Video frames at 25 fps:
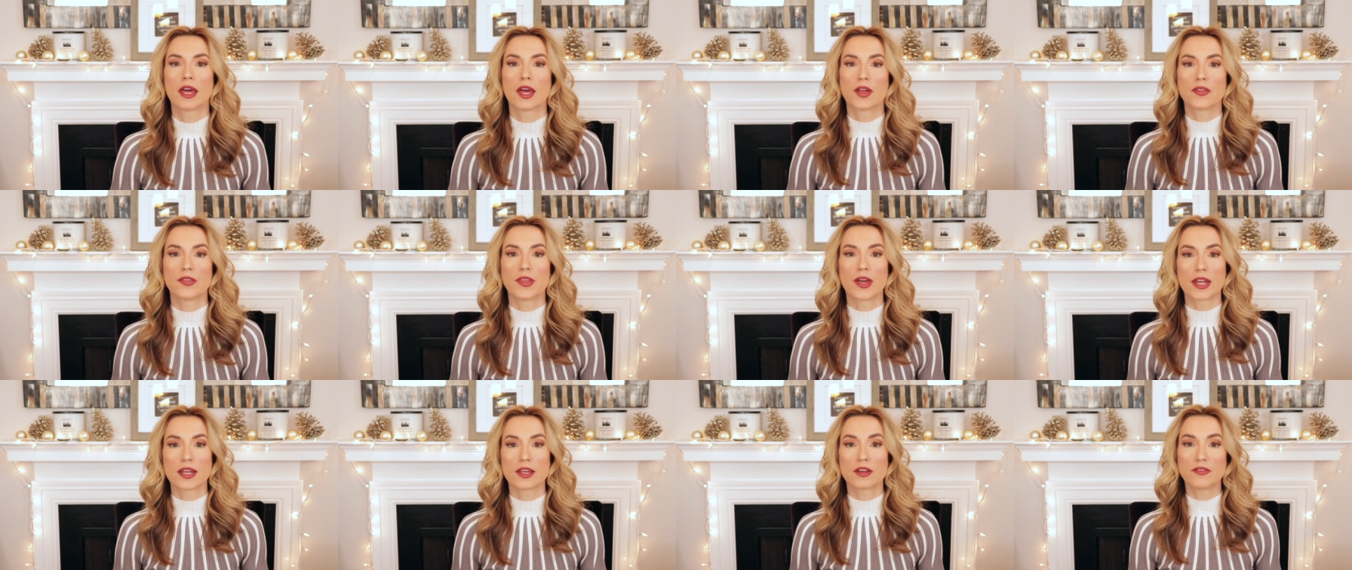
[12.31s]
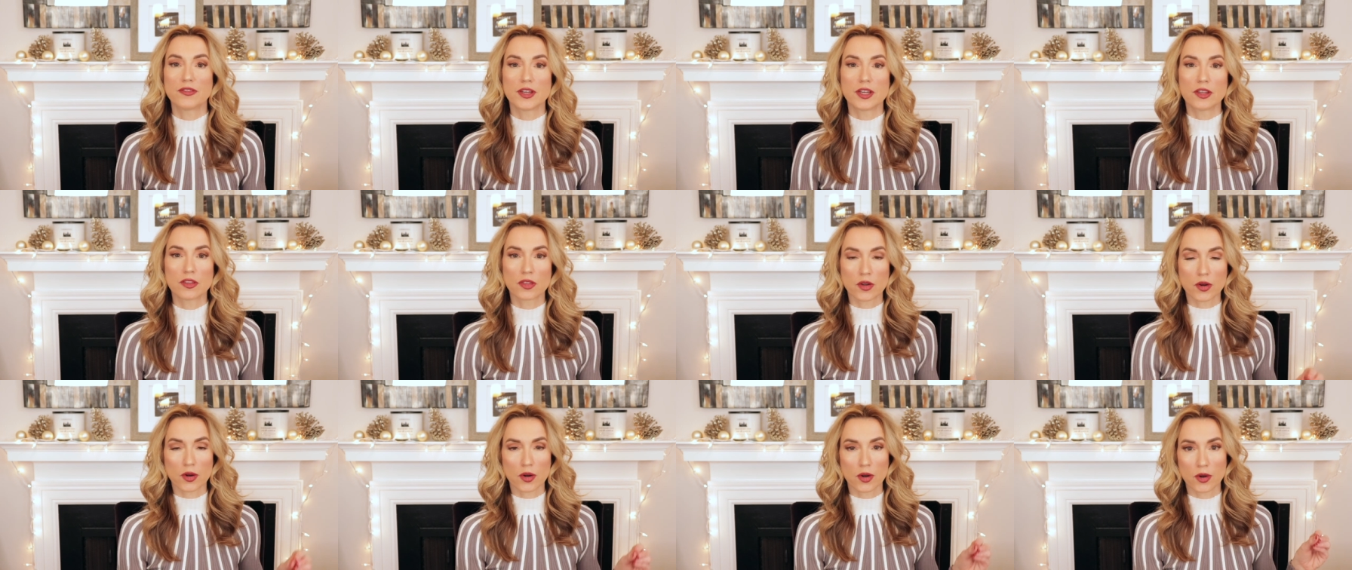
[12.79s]
that have
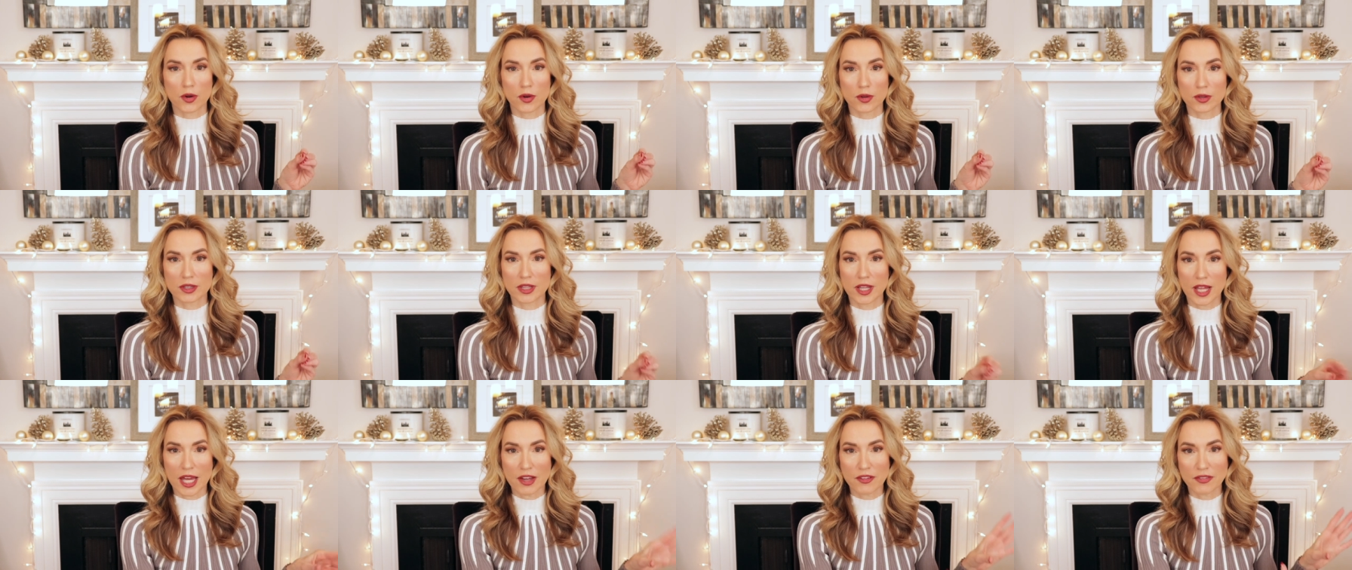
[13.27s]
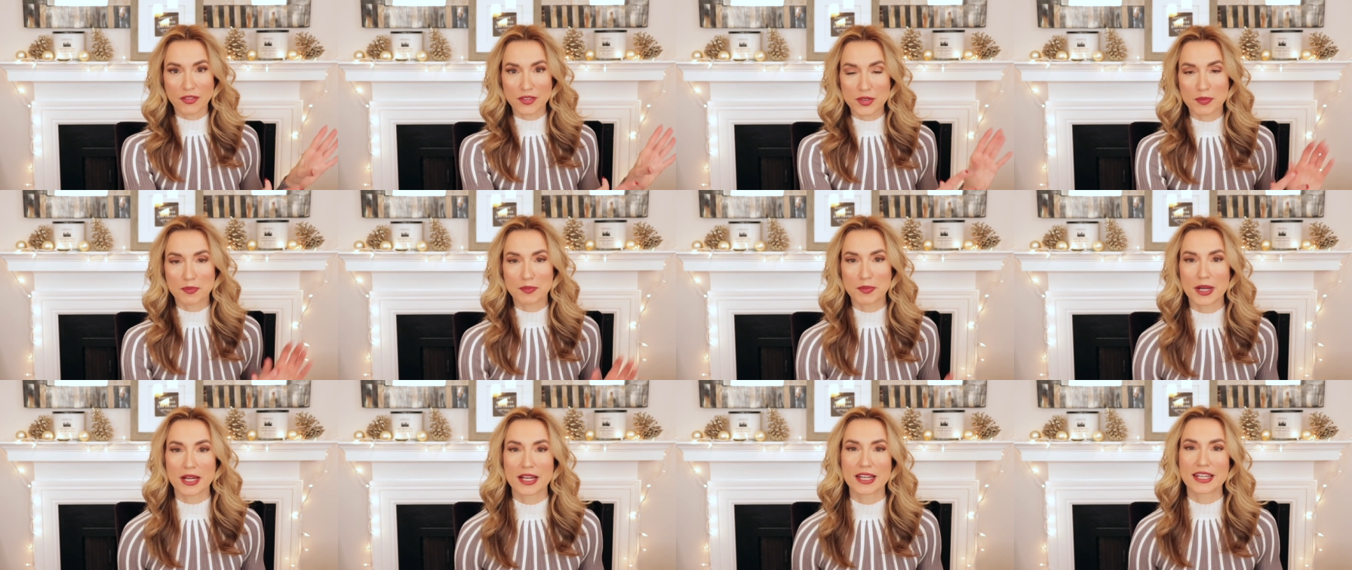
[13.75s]
either left
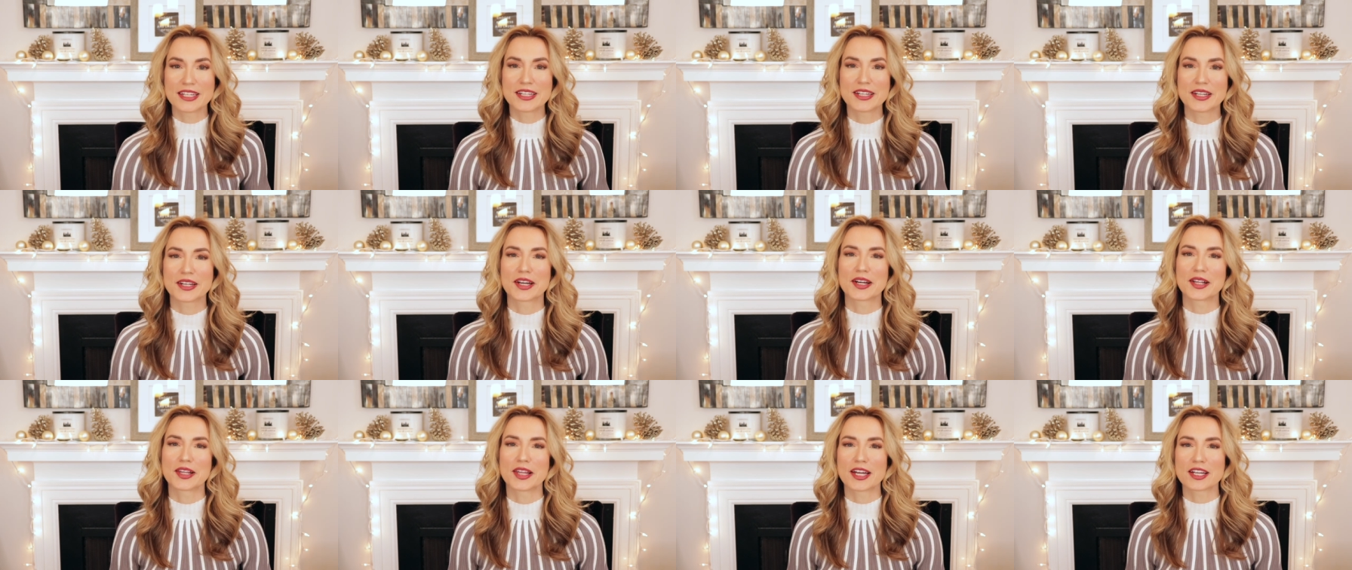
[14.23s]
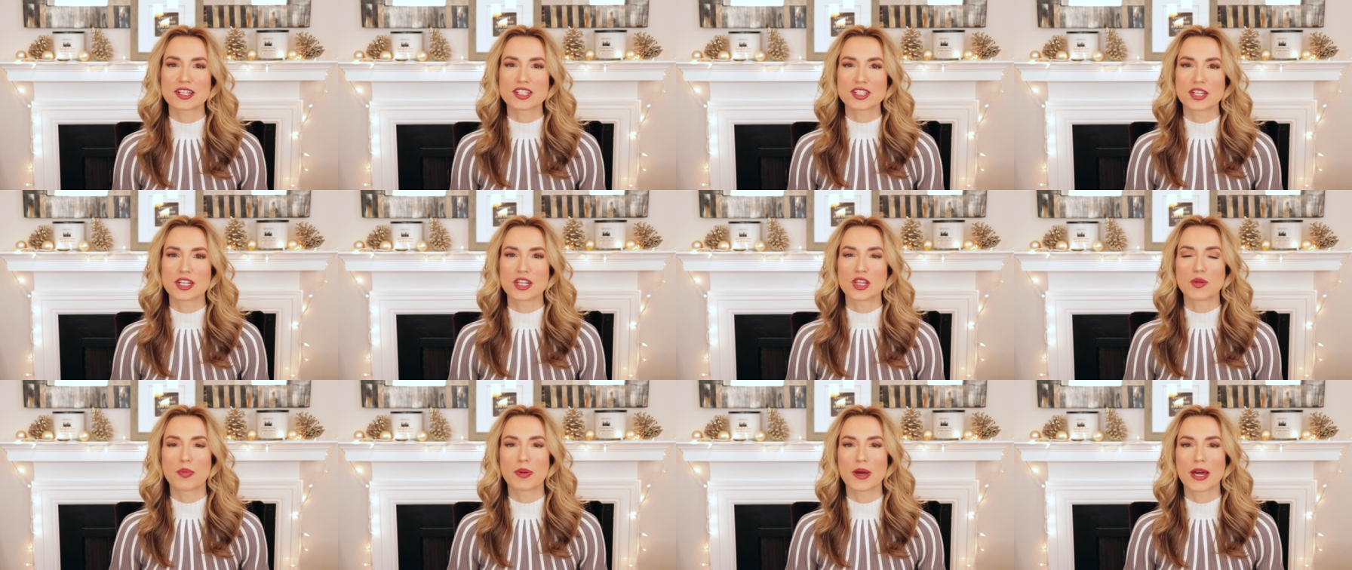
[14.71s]
my collection
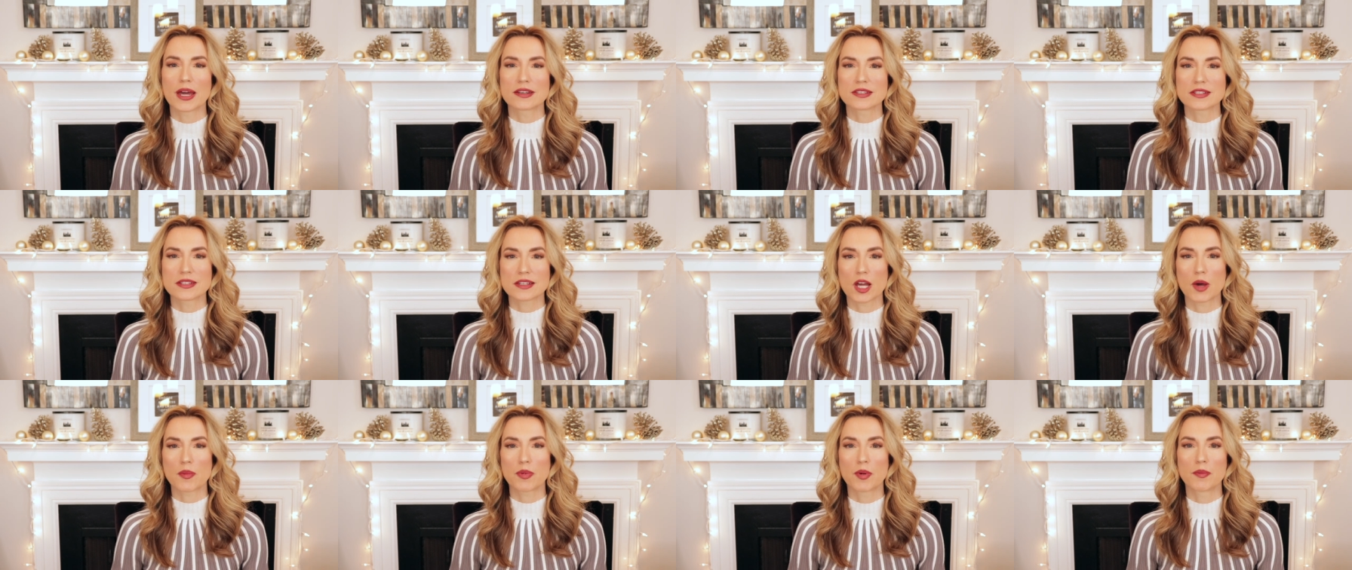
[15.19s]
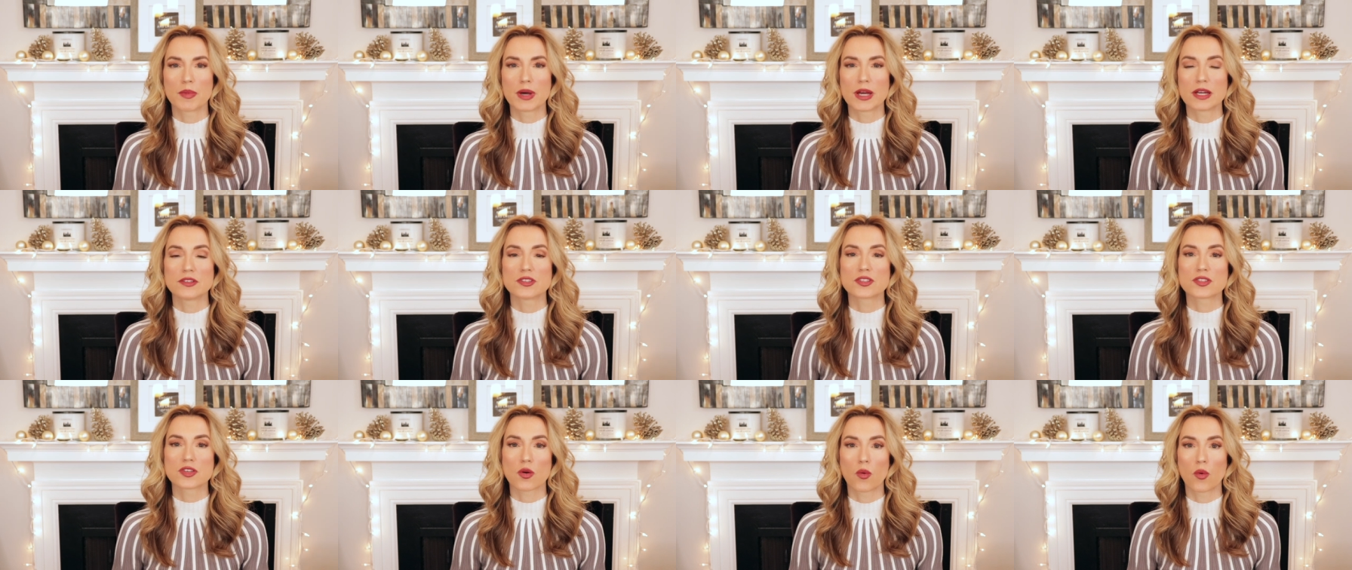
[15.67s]
in the past couple
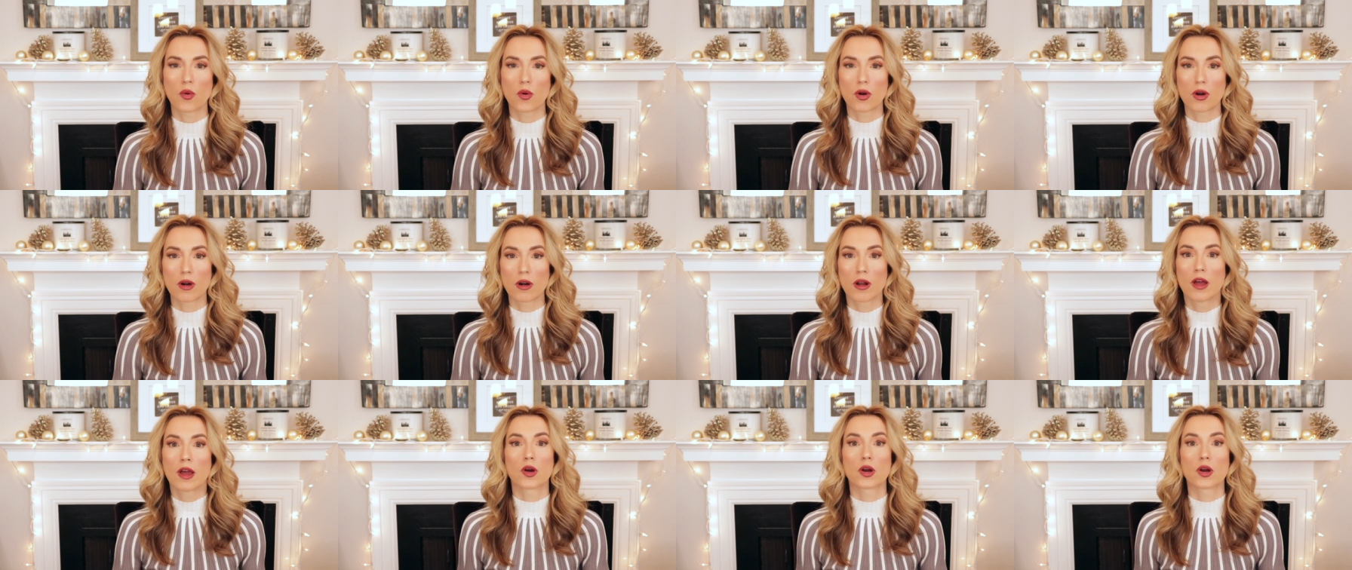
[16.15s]
months or,